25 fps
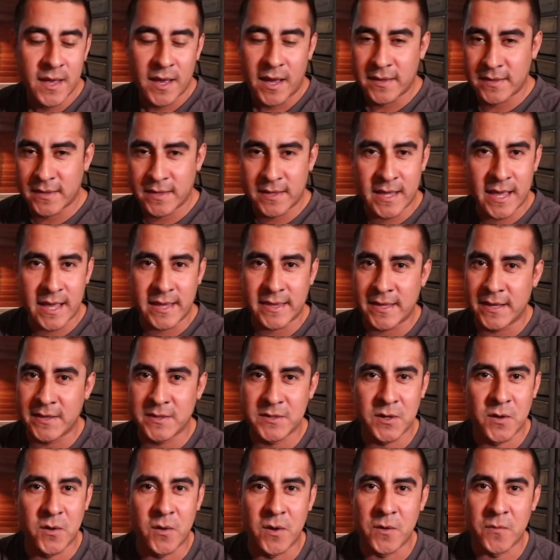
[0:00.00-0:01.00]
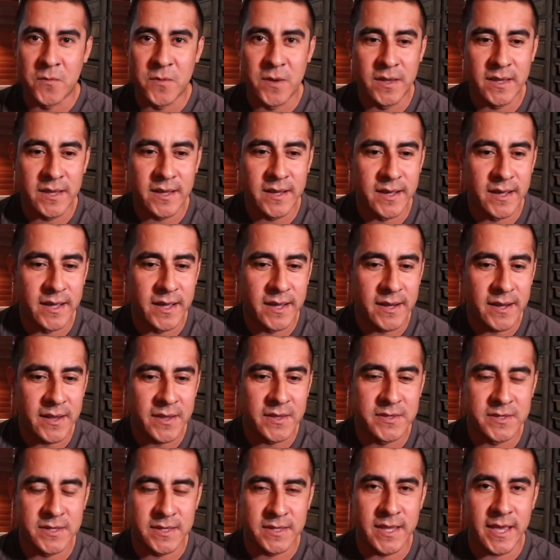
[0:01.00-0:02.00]
Other than that, things are going really good.
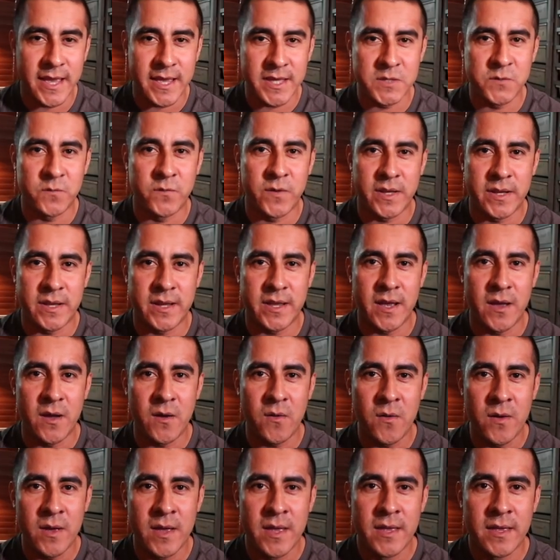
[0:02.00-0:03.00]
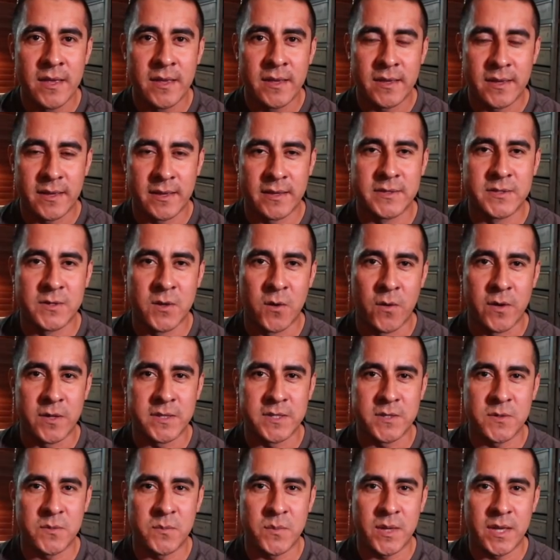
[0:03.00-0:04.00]
Today's video is
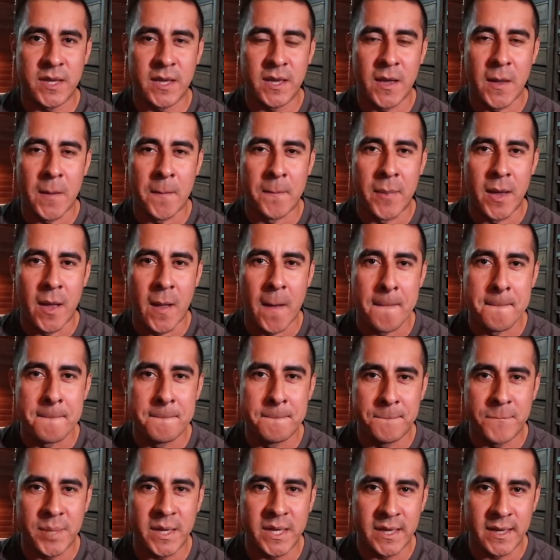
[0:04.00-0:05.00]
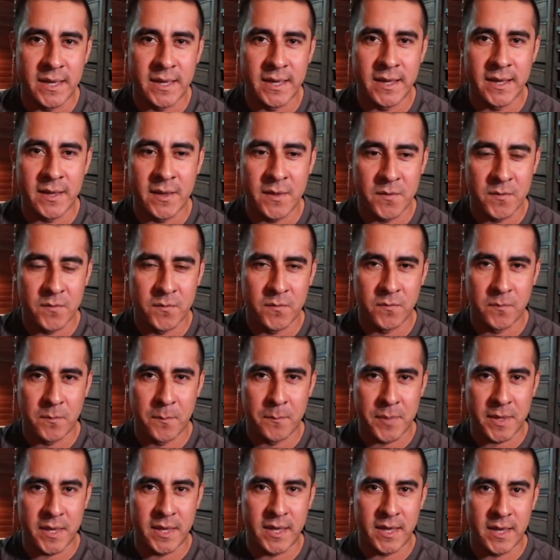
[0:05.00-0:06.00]
going to be about big,
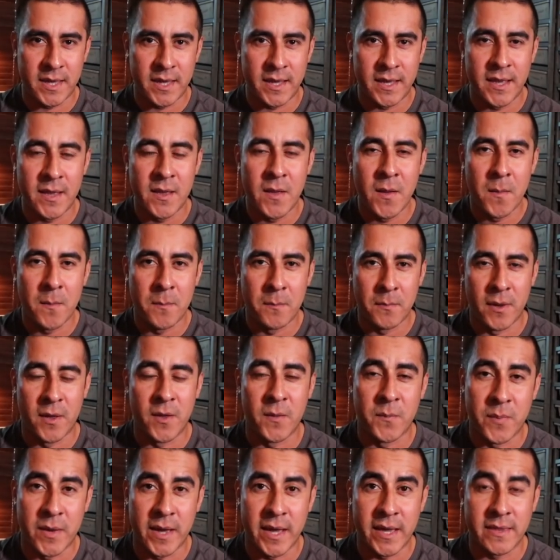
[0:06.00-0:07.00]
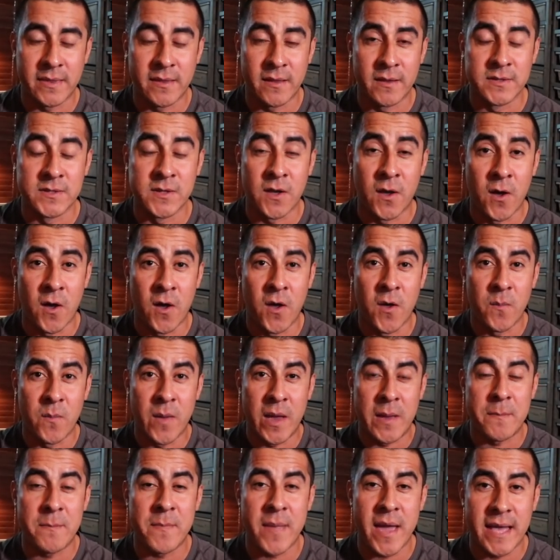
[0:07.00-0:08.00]
big ball pythons, all
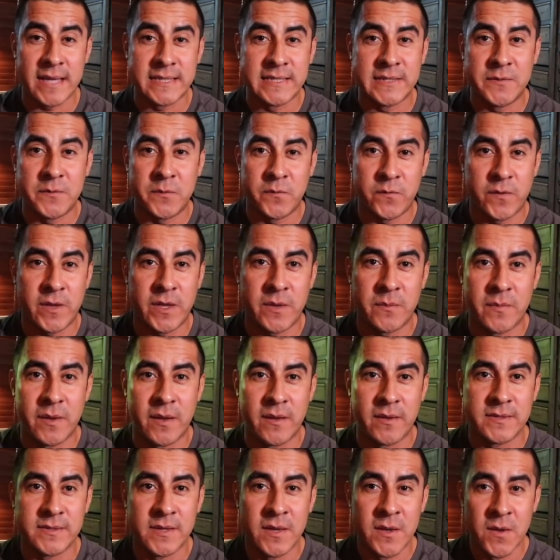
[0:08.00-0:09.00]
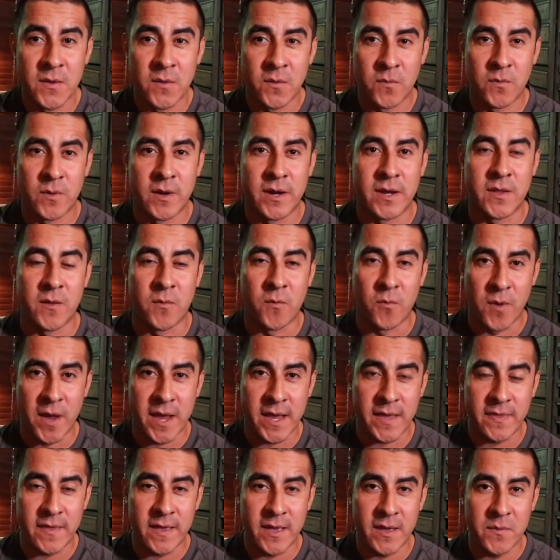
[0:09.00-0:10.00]
my massive females. We're gonna
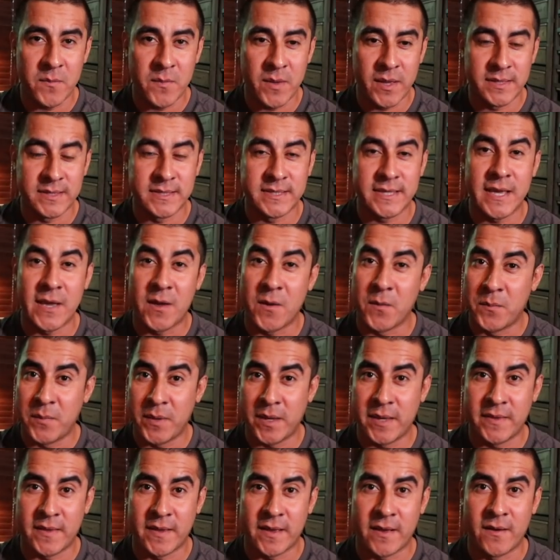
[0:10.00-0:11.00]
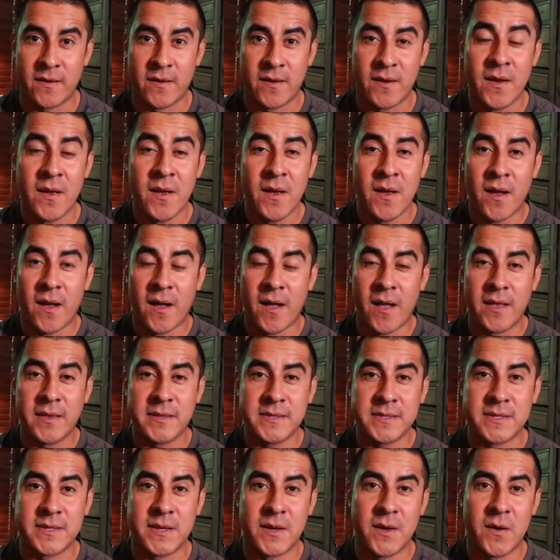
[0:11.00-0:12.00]
weigh them and see how big they are.
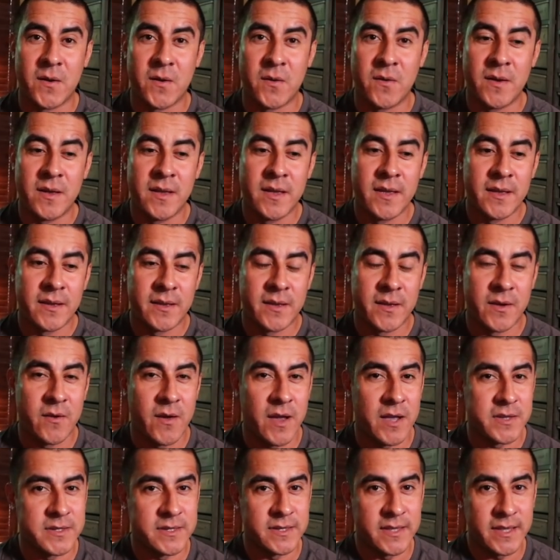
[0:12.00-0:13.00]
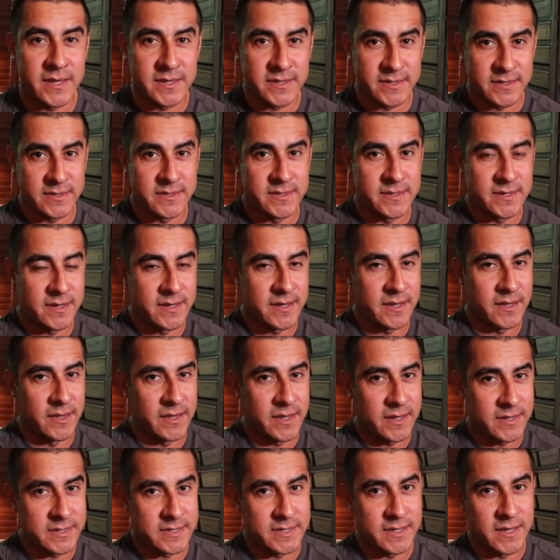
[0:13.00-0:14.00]
Also, congratulations to
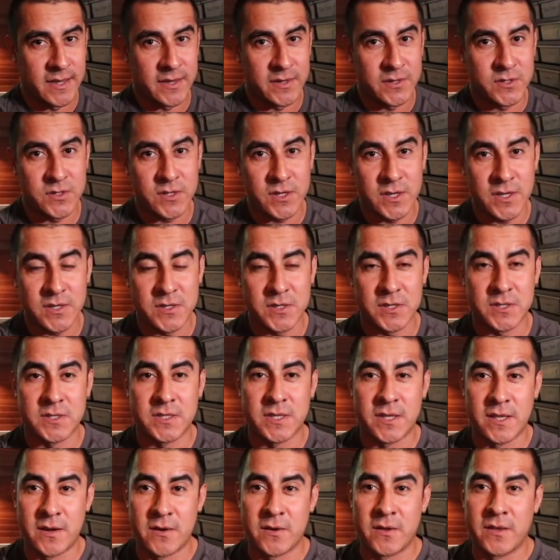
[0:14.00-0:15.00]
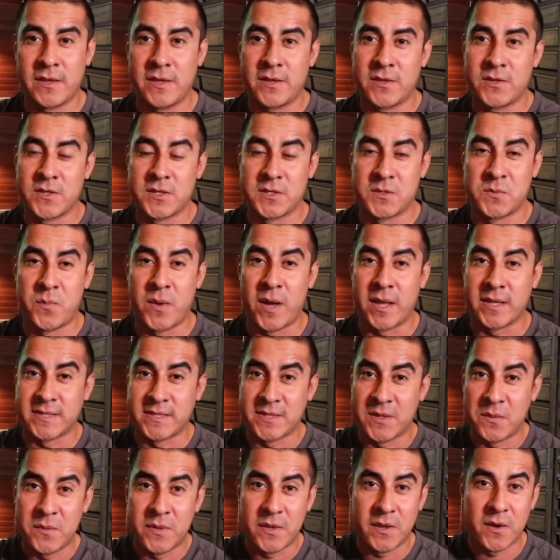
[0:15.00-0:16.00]
Calissa. She just literally just bought
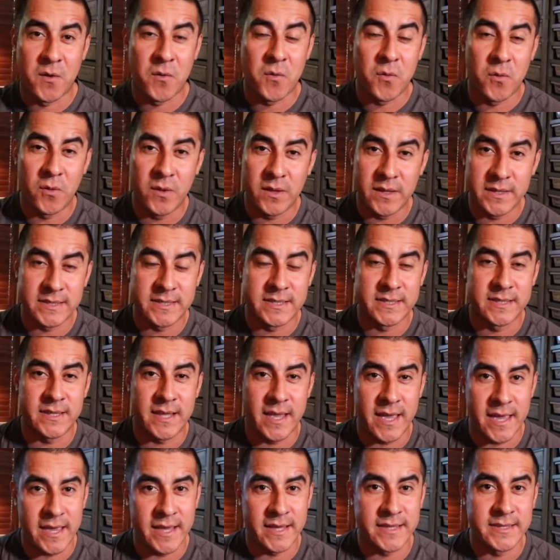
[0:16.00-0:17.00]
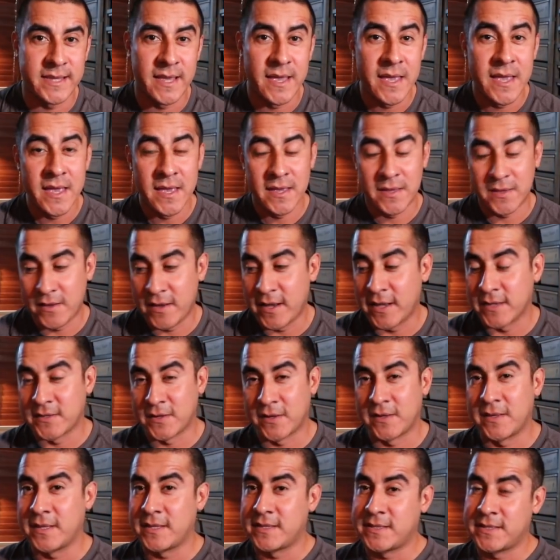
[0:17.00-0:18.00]
some of the coolest snakes you guys
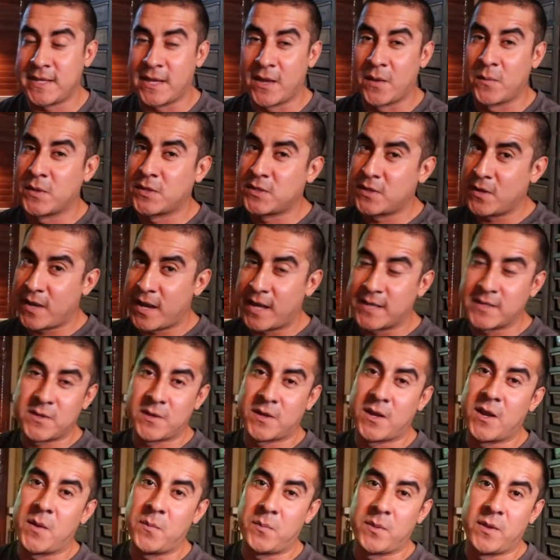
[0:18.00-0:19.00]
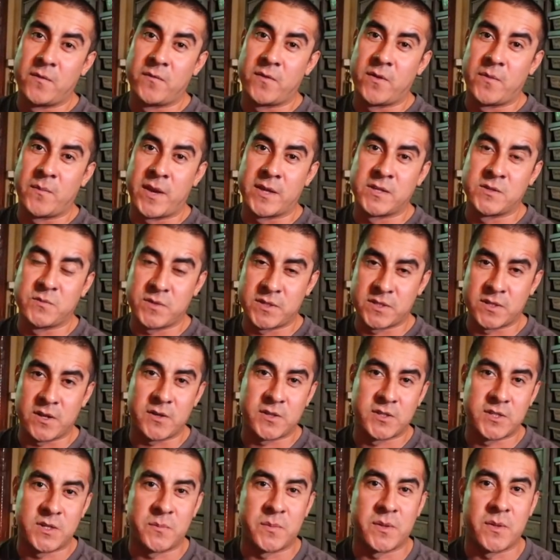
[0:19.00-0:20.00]
are gonna see. I'm gonna show you guys a couple of them as we
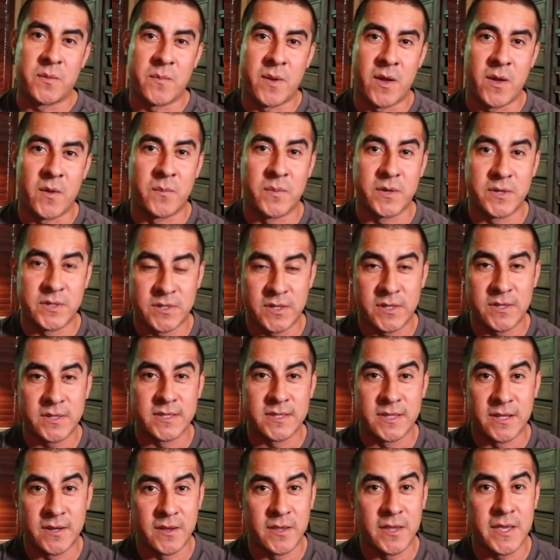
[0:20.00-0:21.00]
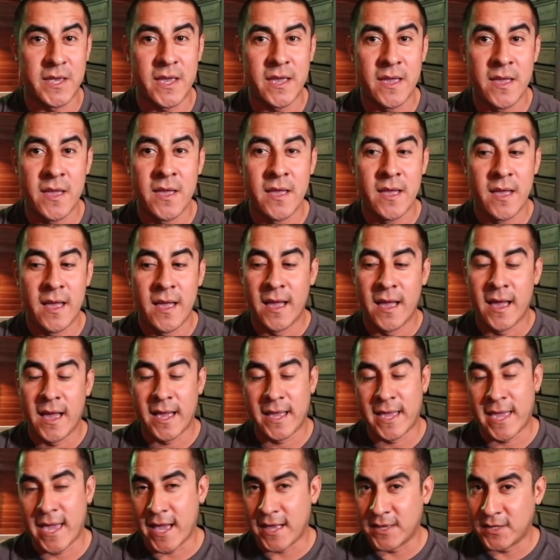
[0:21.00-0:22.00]
start shipping them out, but she just literally,
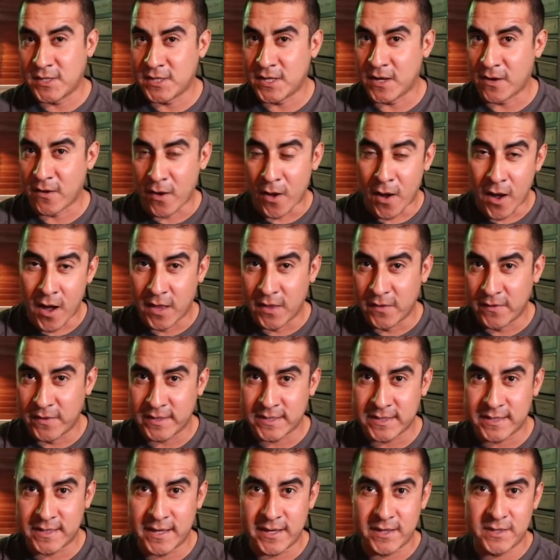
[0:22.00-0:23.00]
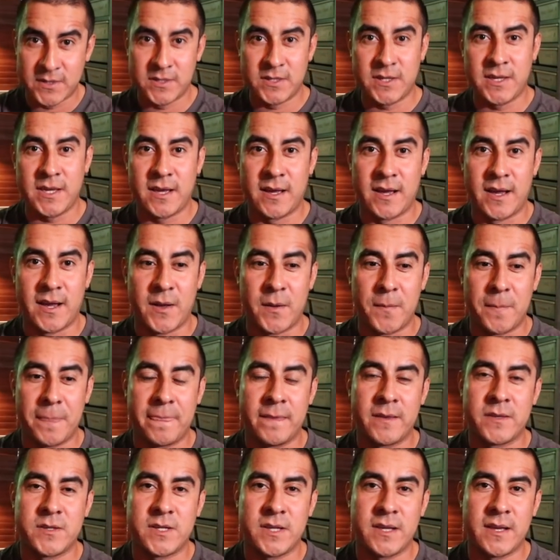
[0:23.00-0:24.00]
I can't share all of the snakes she,
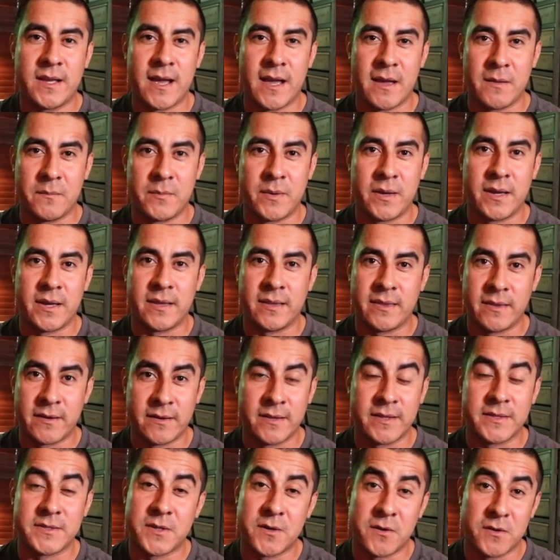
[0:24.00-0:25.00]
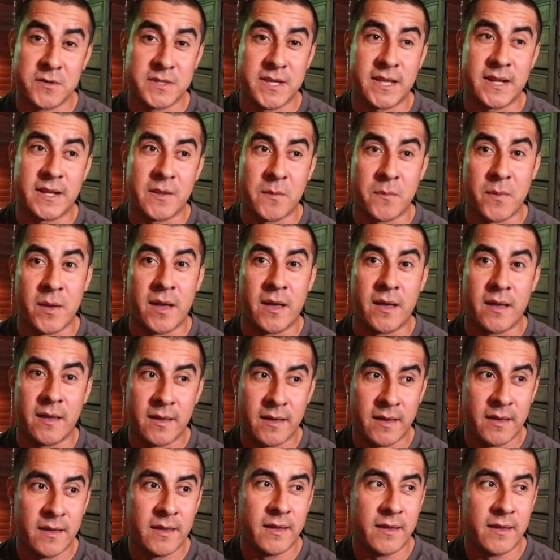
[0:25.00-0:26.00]
um, she got, but literally this girl's getting about